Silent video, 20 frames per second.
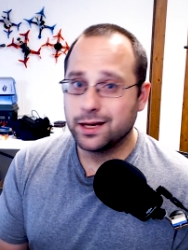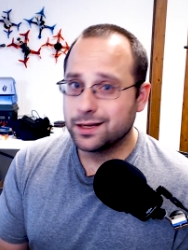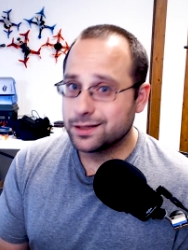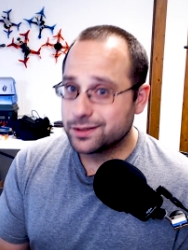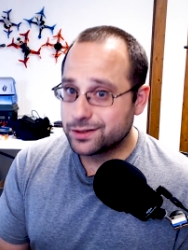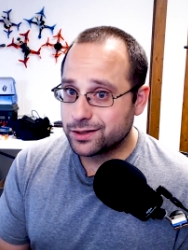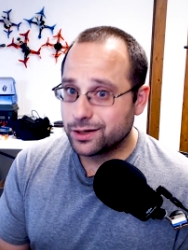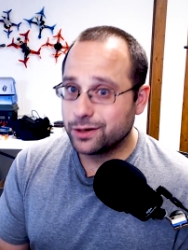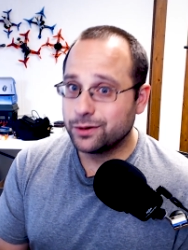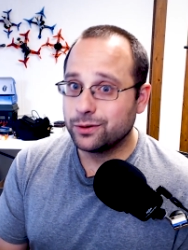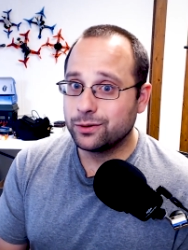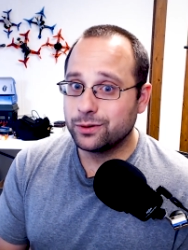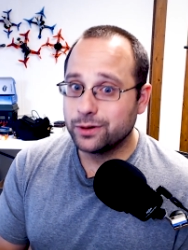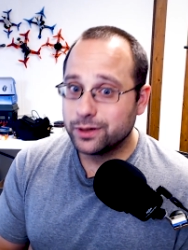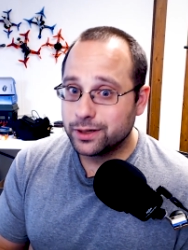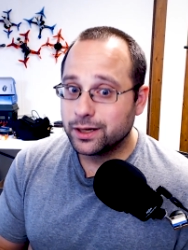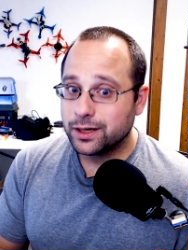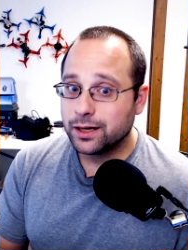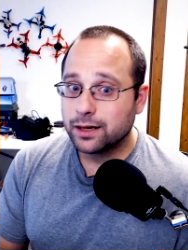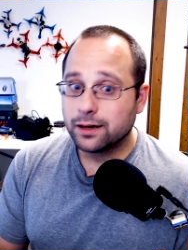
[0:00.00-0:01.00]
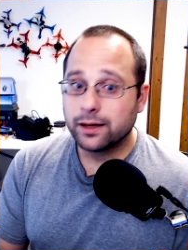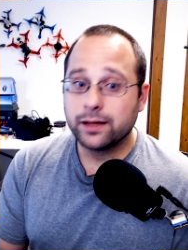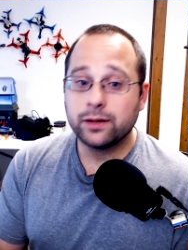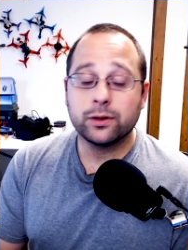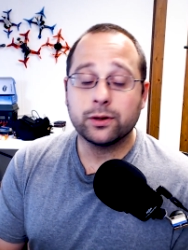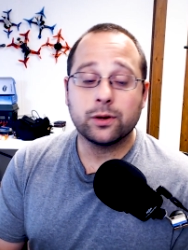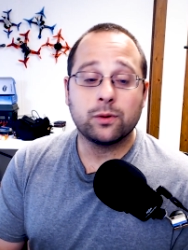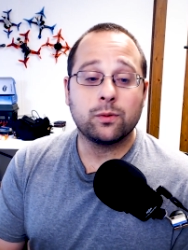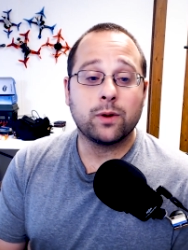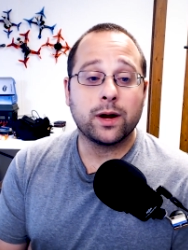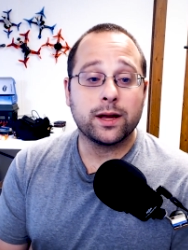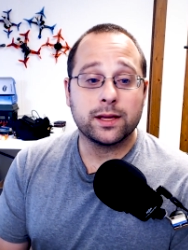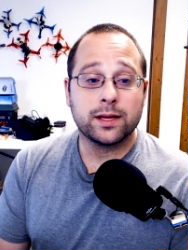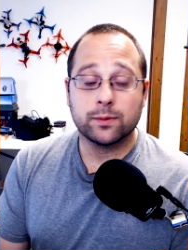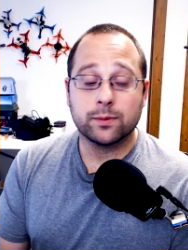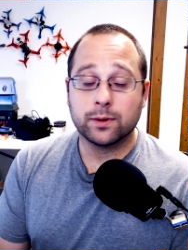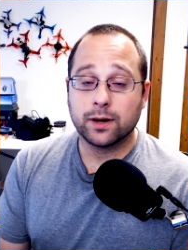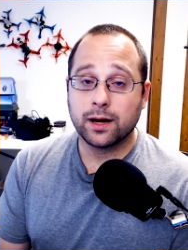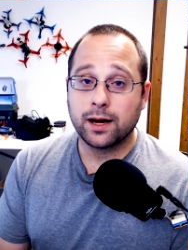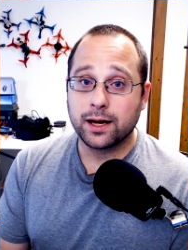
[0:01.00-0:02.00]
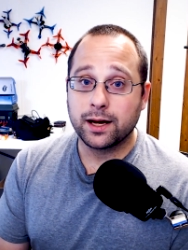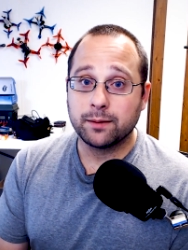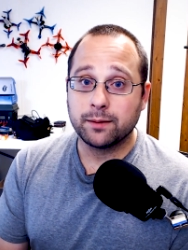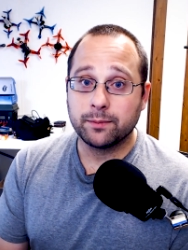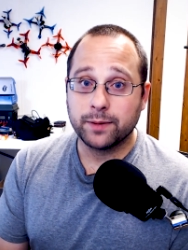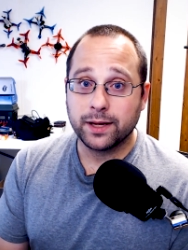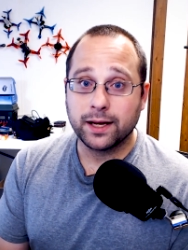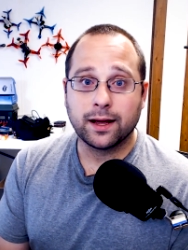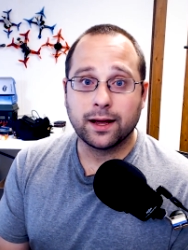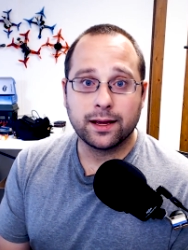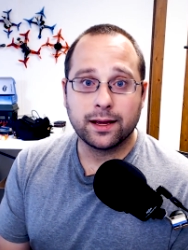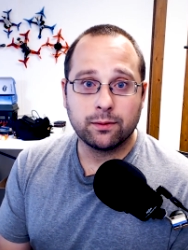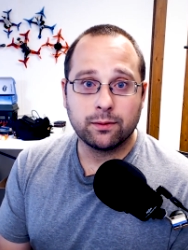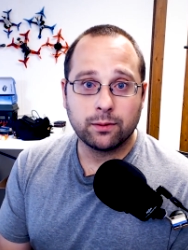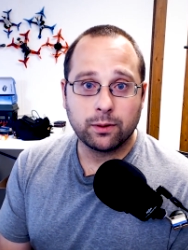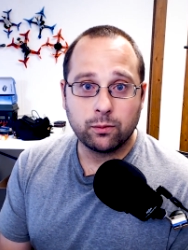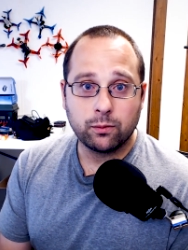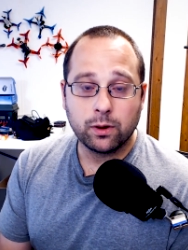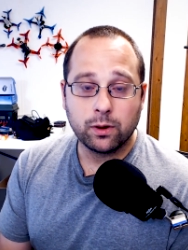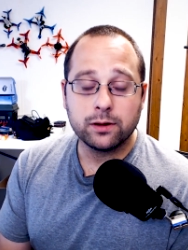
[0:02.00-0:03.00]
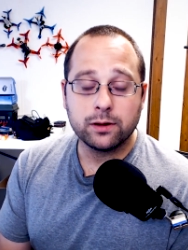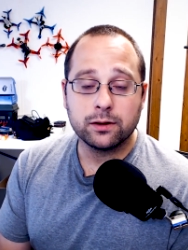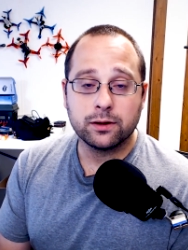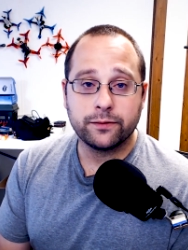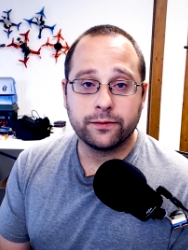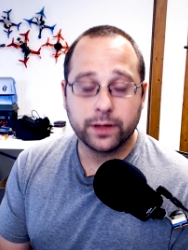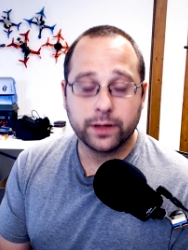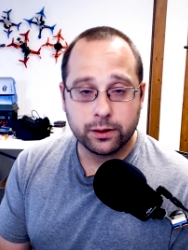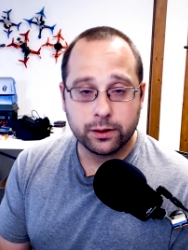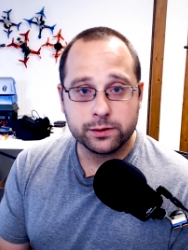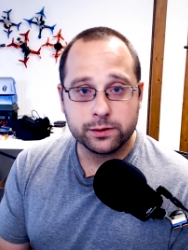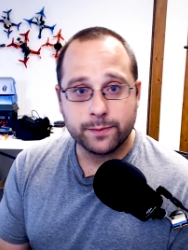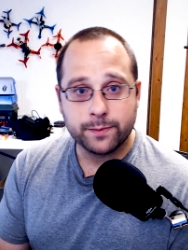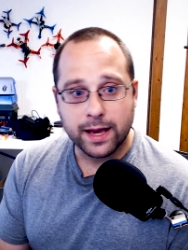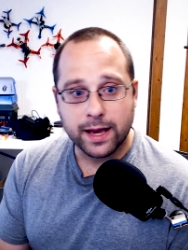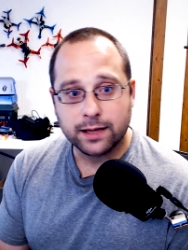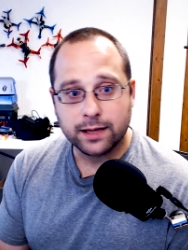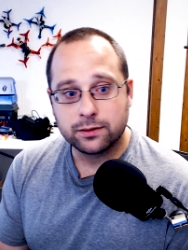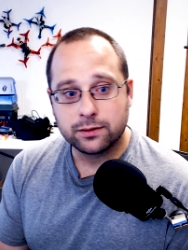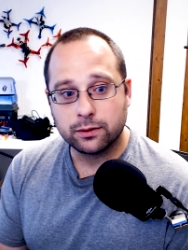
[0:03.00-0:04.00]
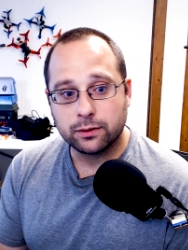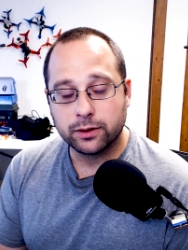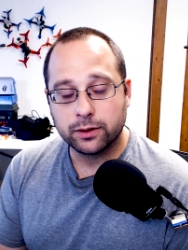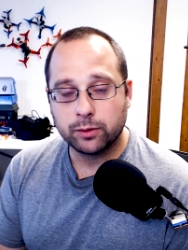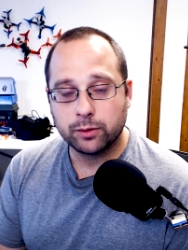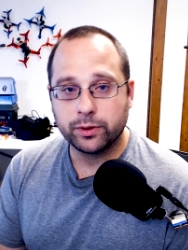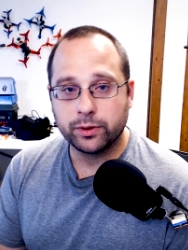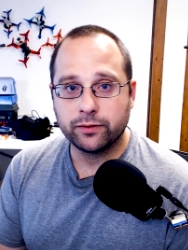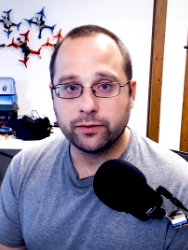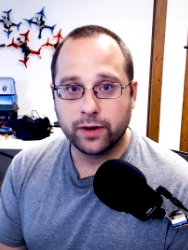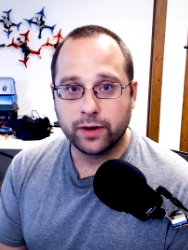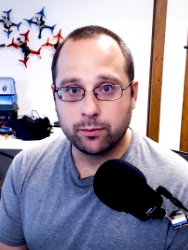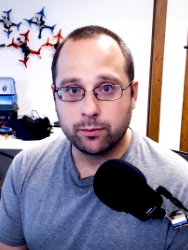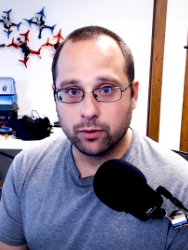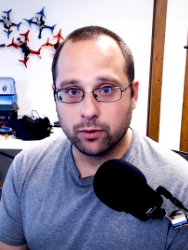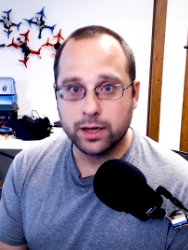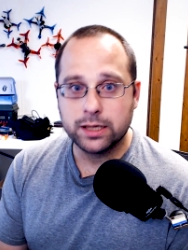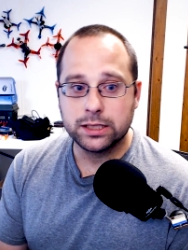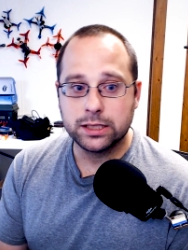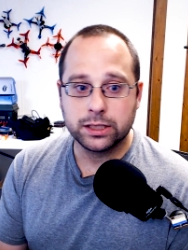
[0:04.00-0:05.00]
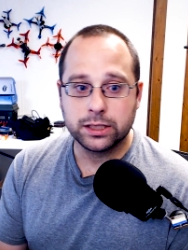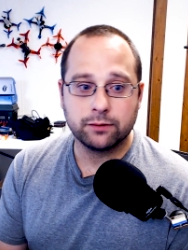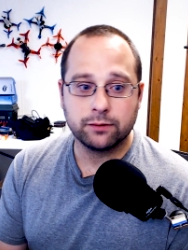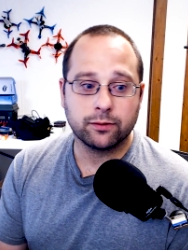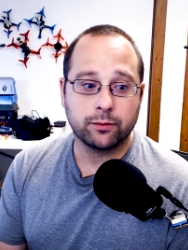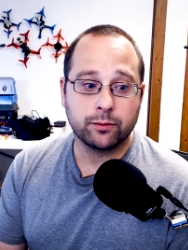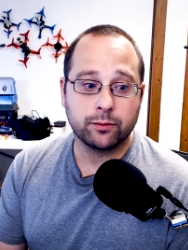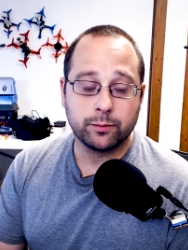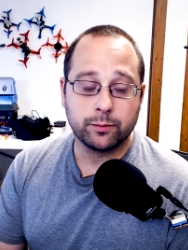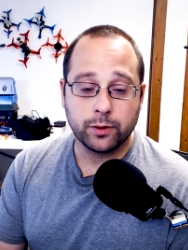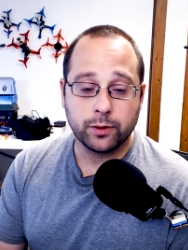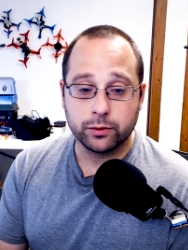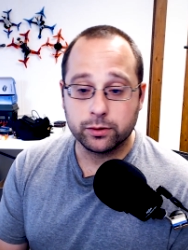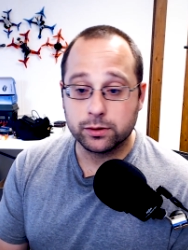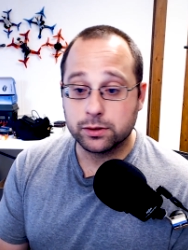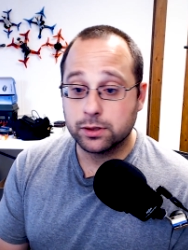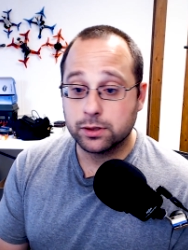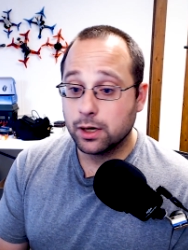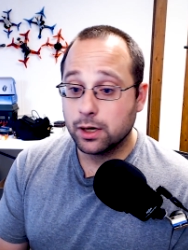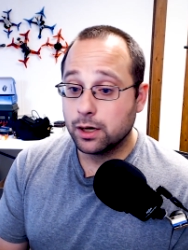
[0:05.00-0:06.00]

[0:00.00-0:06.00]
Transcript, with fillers: So I don't know why they were hot, but I, I wonder if it goes back to a little bit of vibration from the motors,